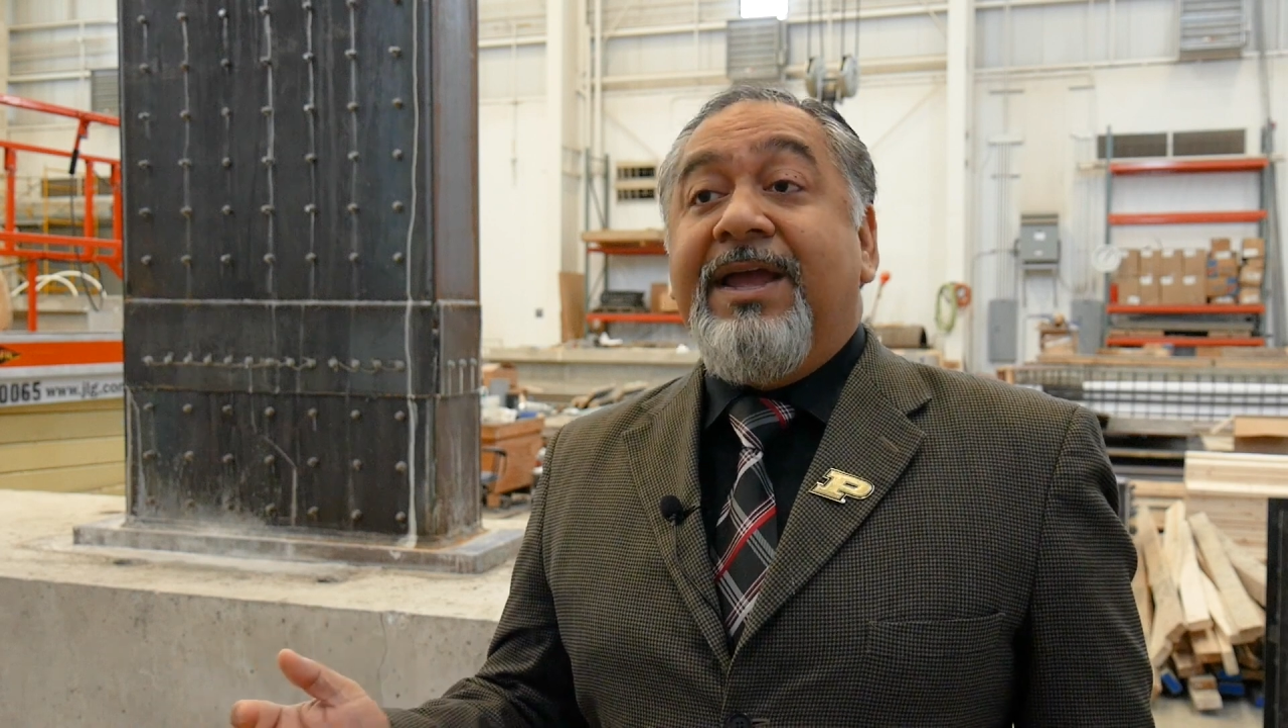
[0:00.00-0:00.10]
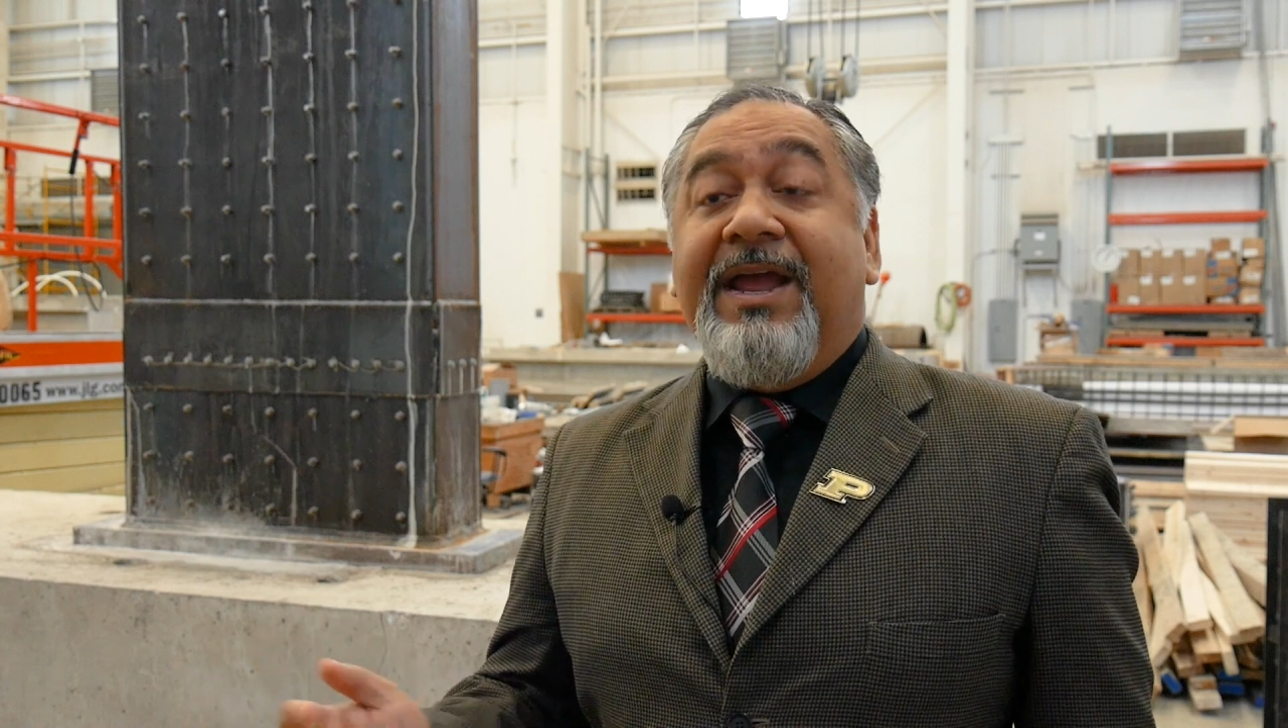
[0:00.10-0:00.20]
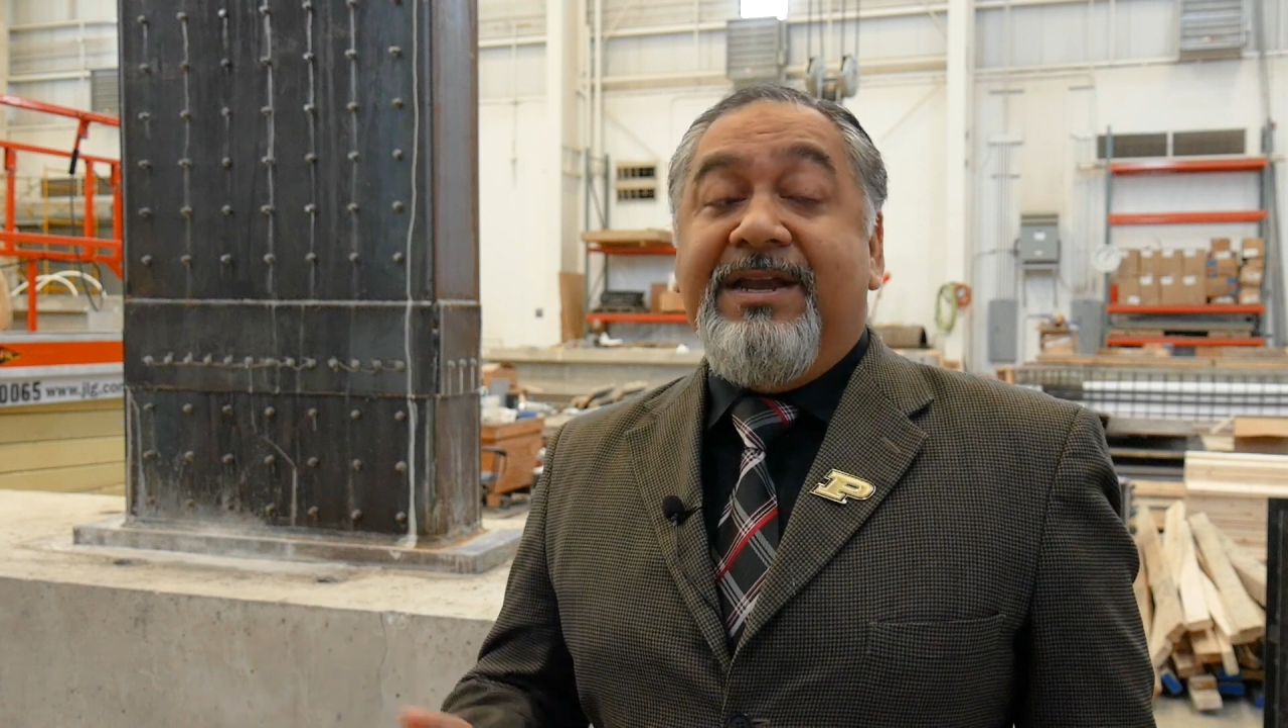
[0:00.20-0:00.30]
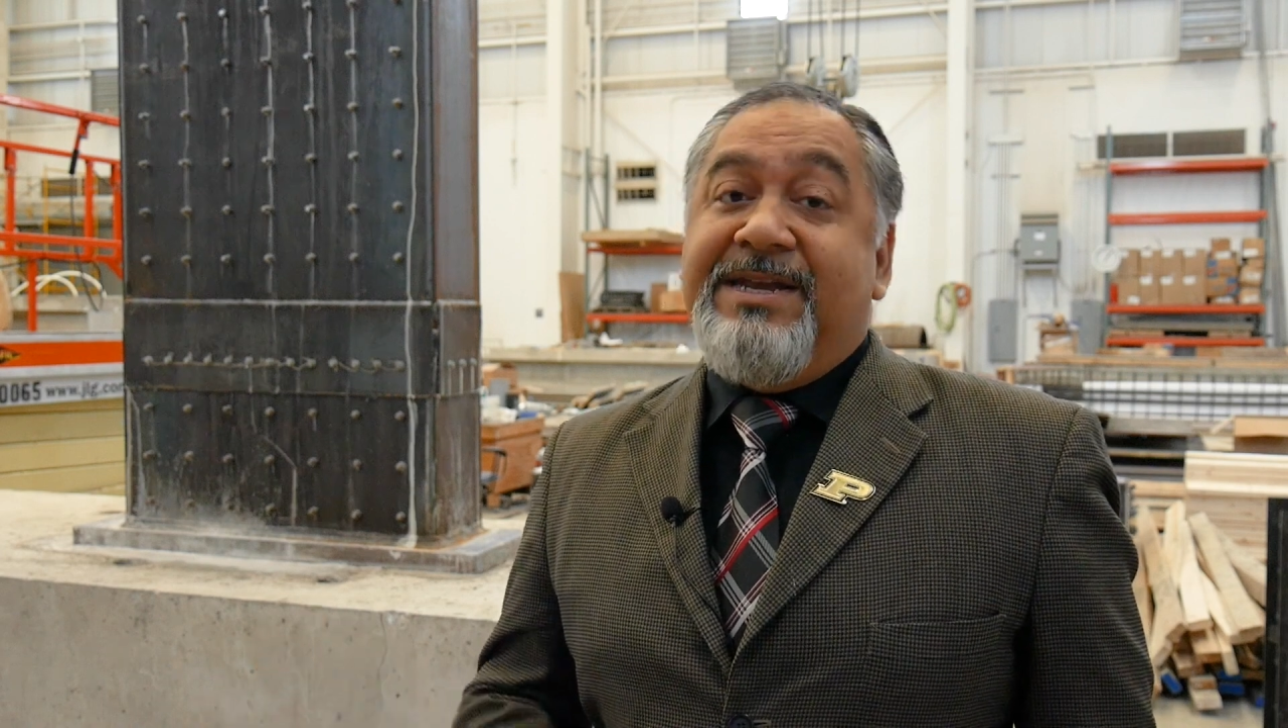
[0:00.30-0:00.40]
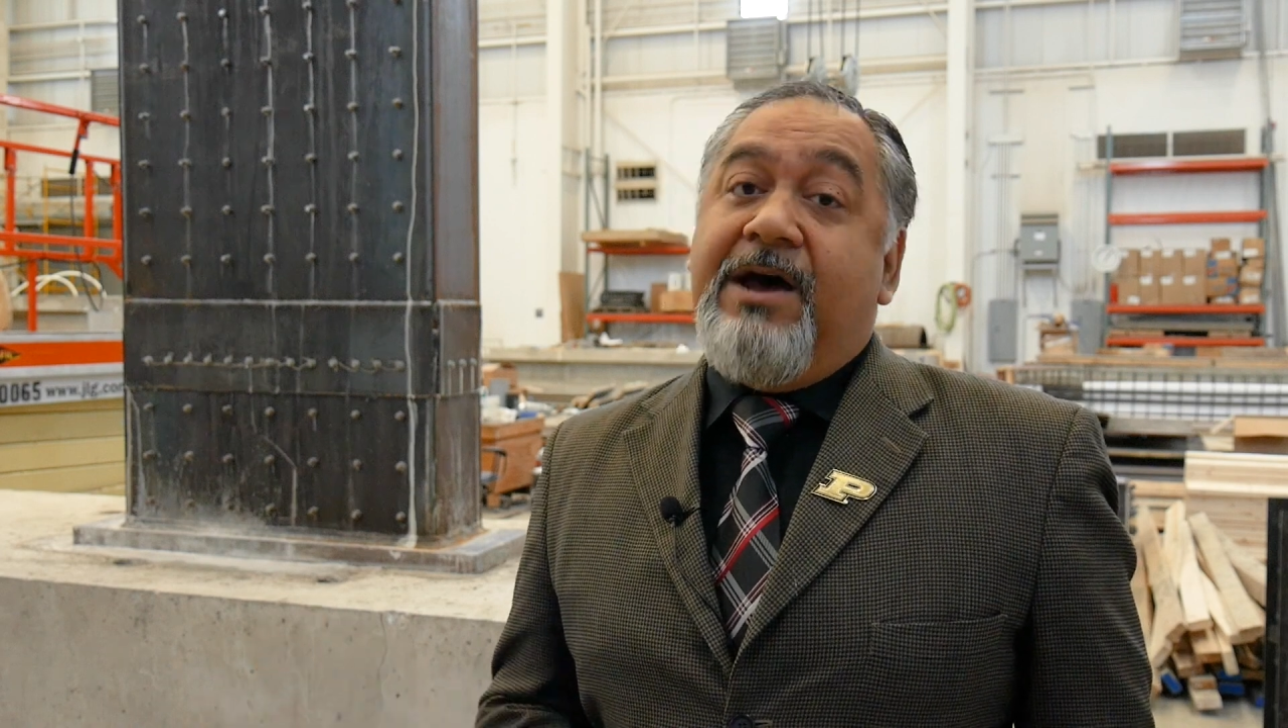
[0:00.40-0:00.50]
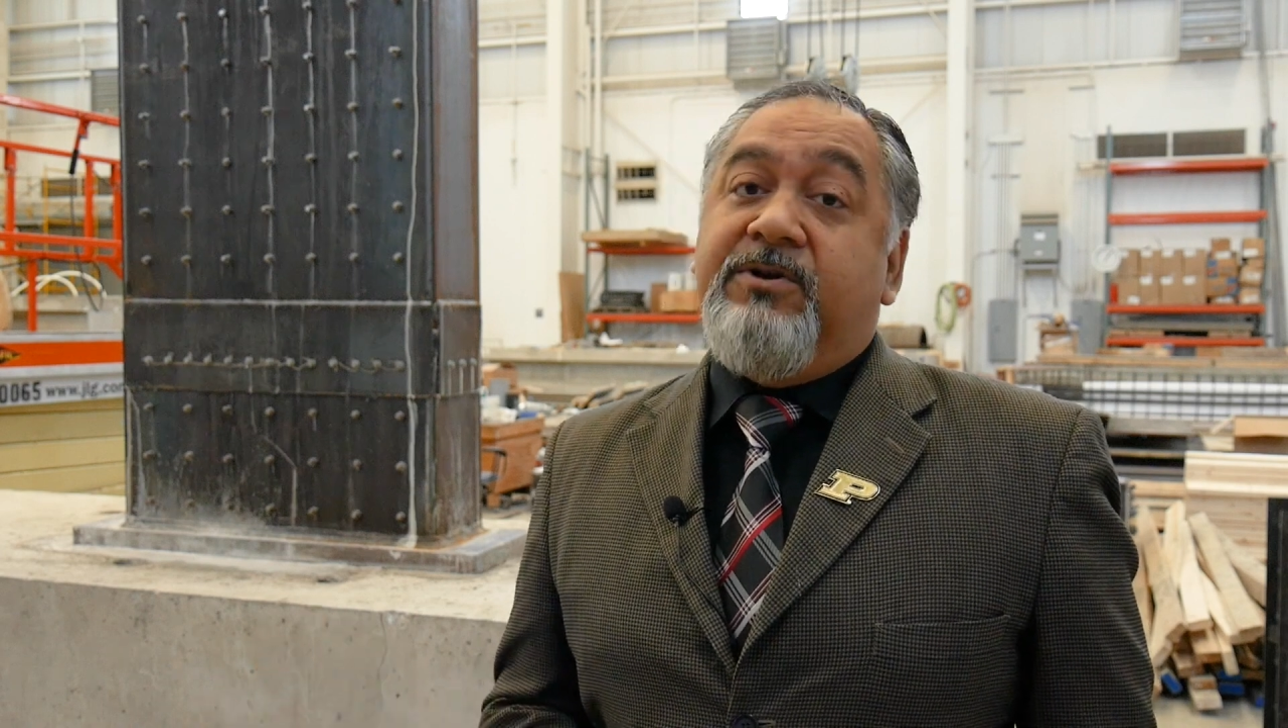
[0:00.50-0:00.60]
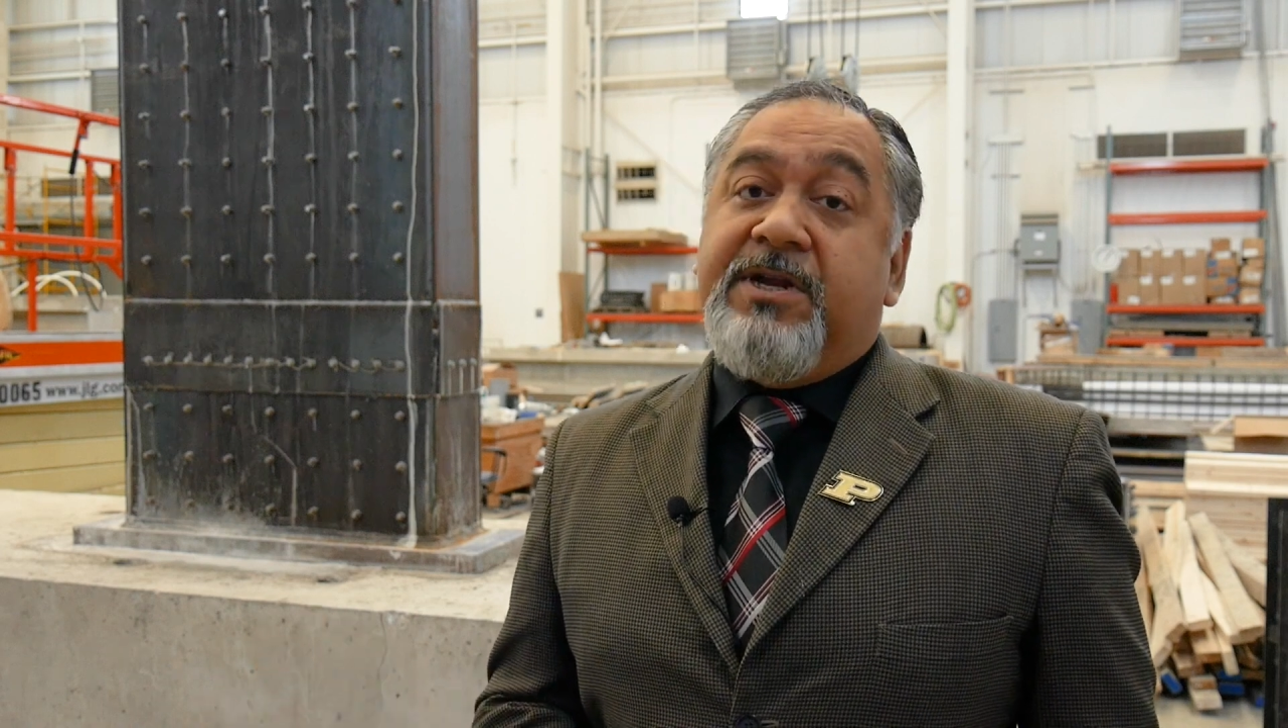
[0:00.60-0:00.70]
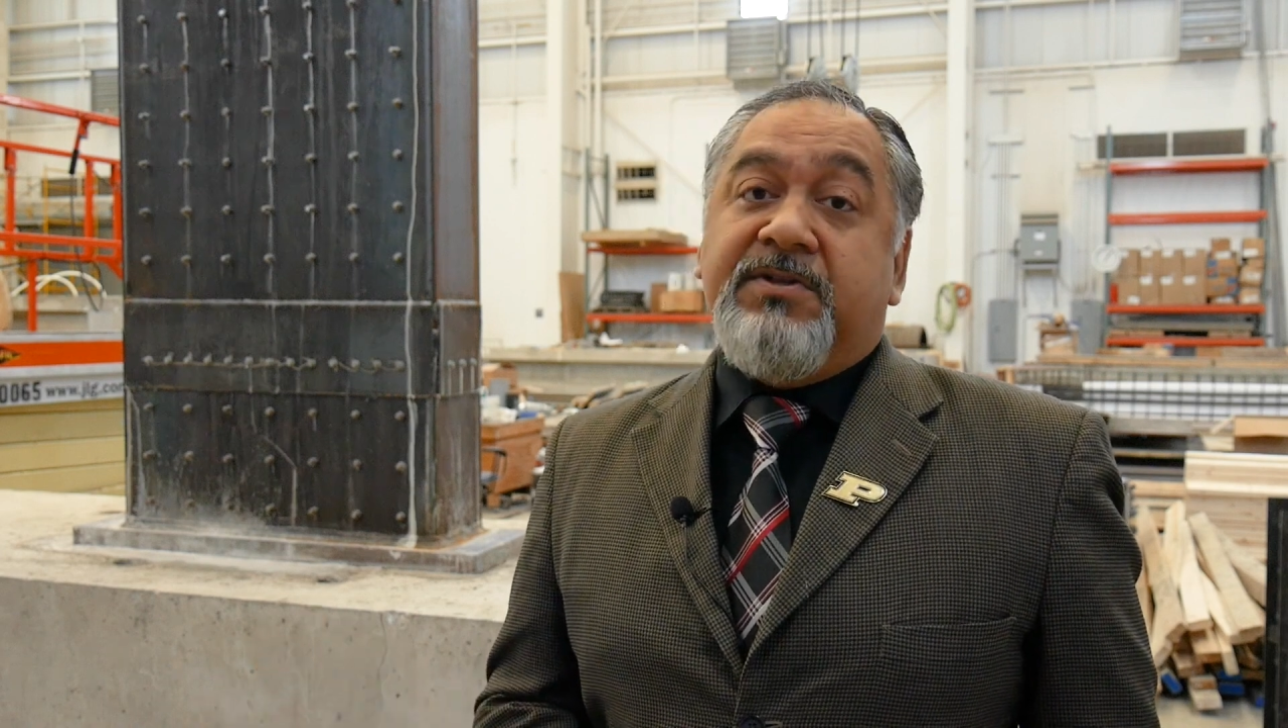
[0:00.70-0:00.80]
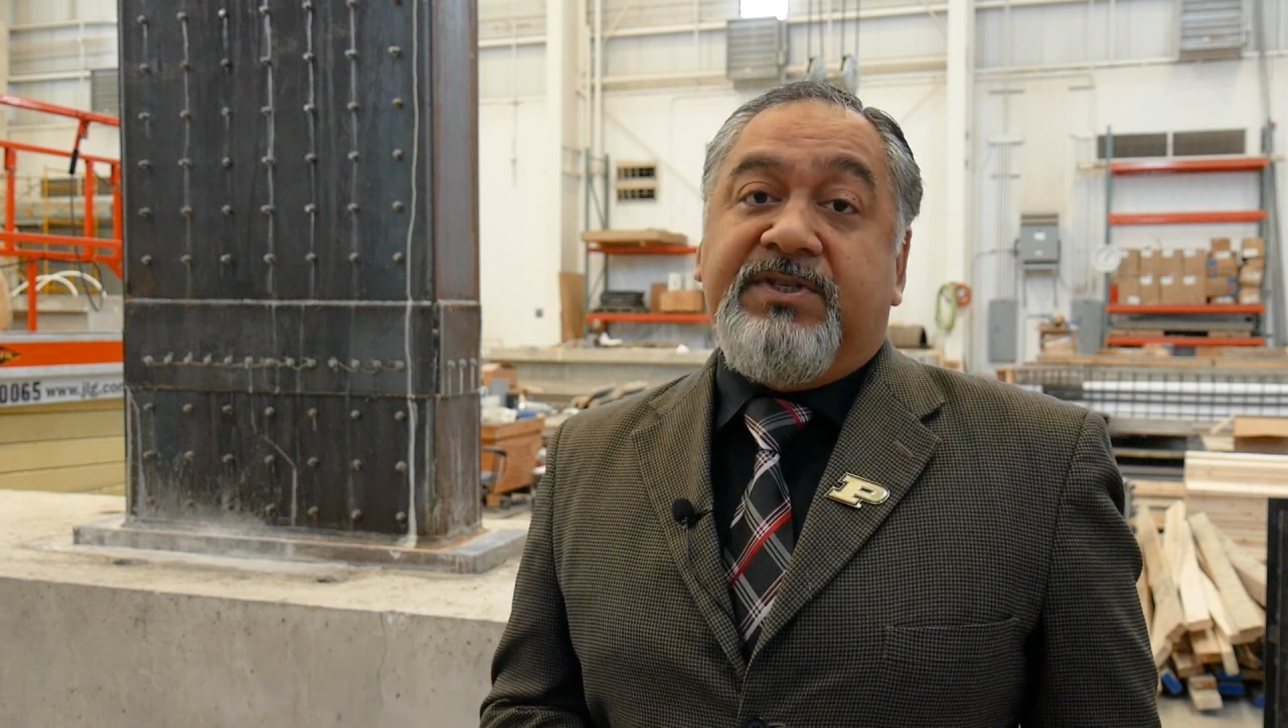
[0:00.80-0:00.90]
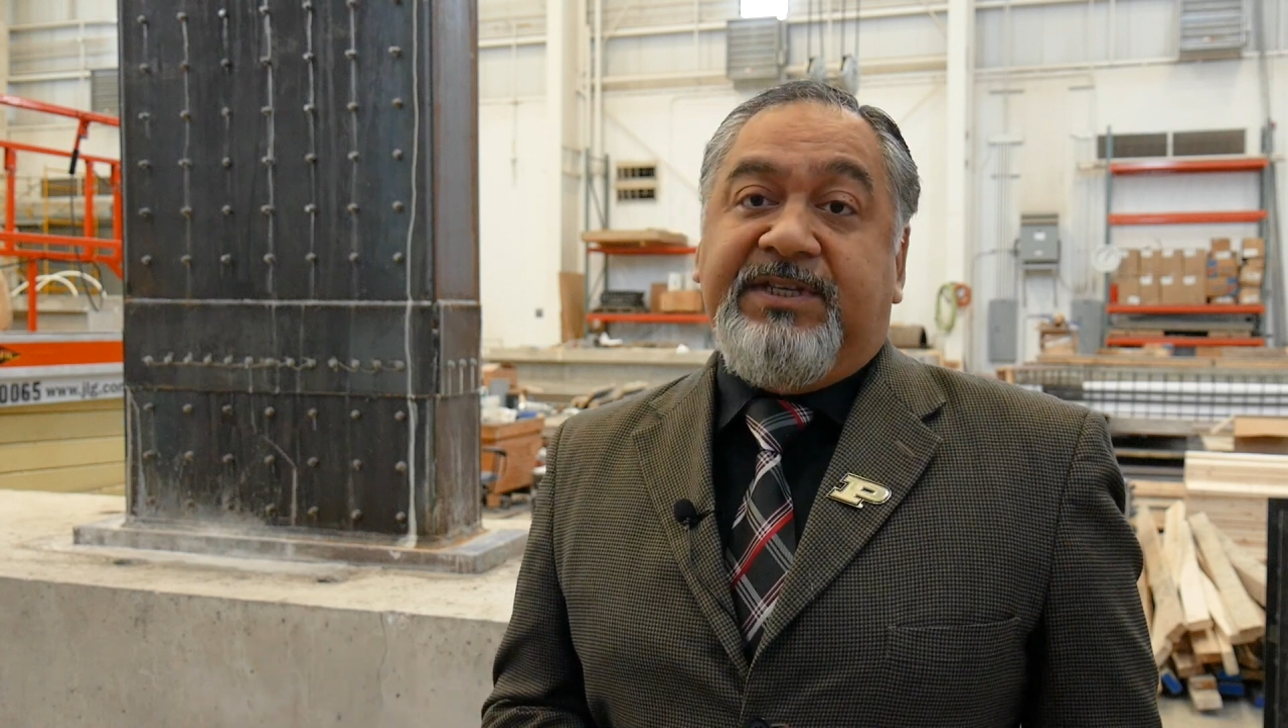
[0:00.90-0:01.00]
in downtown